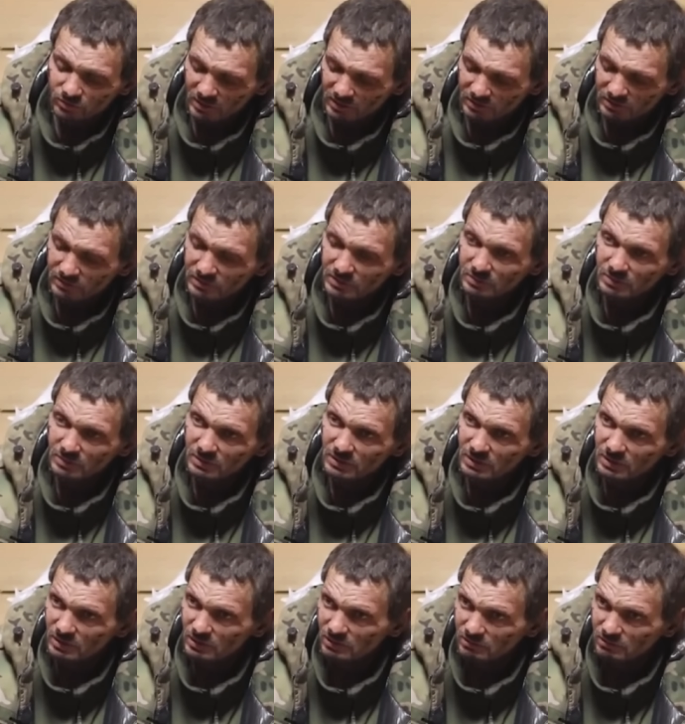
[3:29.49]
buried.
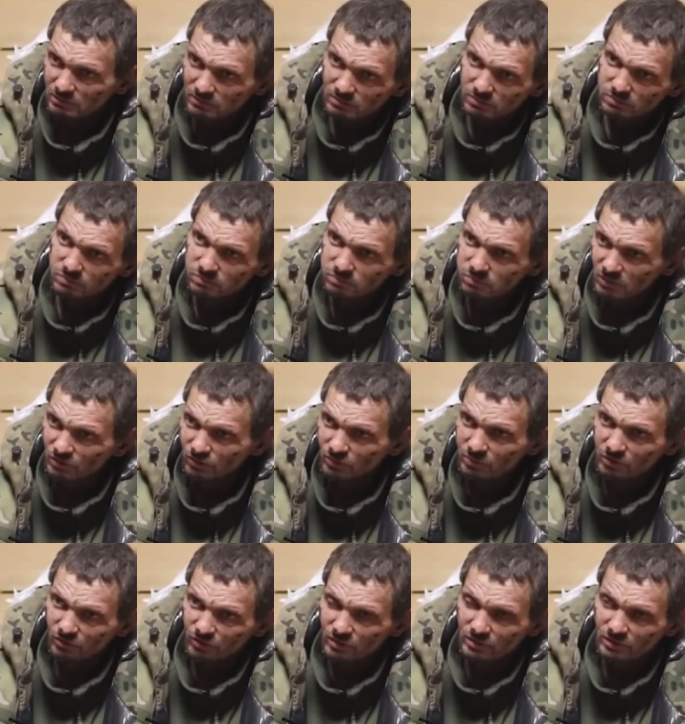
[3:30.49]

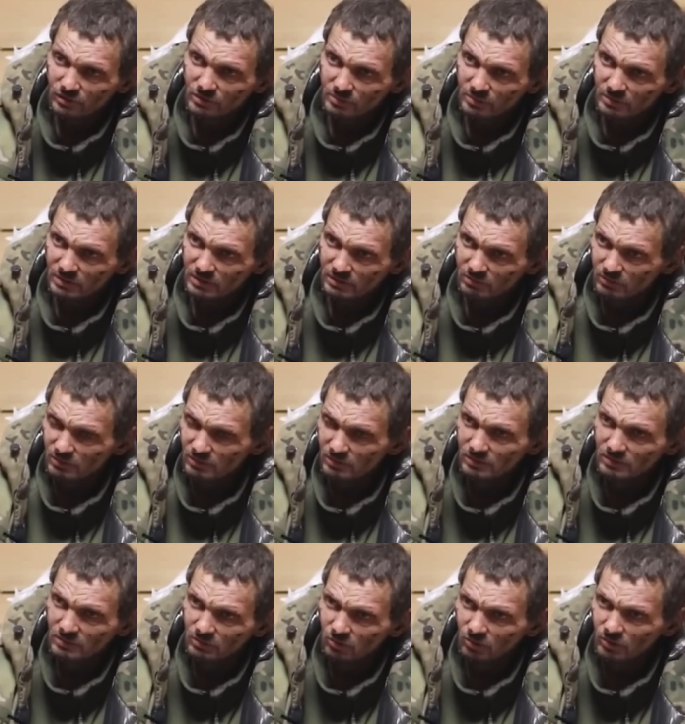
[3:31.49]
Almost buried with earth,
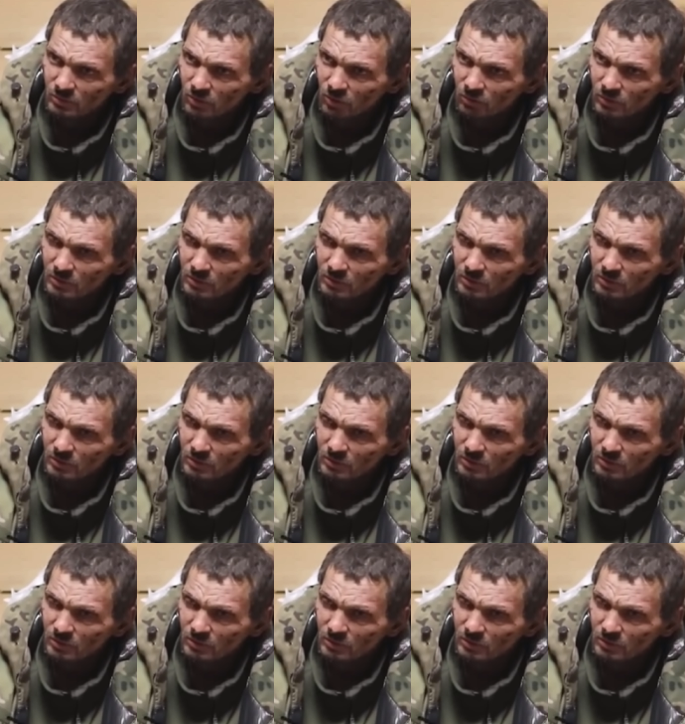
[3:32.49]
logs.